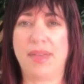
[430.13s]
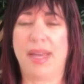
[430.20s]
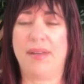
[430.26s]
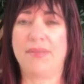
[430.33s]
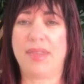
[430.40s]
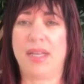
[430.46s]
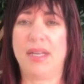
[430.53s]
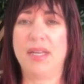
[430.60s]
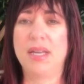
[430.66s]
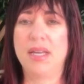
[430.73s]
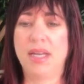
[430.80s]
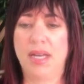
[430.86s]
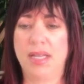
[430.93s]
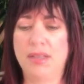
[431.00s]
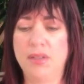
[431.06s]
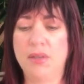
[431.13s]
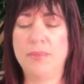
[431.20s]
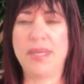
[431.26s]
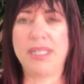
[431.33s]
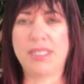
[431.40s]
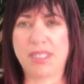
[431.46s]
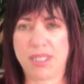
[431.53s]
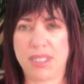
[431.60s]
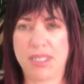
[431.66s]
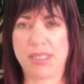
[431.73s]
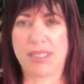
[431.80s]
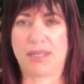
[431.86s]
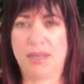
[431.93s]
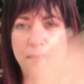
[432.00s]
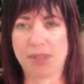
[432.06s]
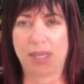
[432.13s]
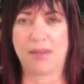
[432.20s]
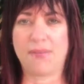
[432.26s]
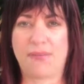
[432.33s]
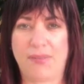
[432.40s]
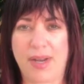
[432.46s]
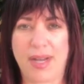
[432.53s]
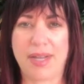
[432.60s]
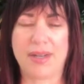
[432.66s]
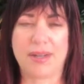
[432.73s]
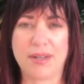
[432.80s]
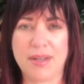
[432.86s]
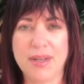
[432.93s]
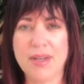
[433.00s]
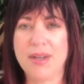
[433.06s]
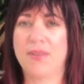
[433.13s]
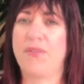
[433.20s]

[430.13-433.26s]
They have the halloumi cheese that comes on fire.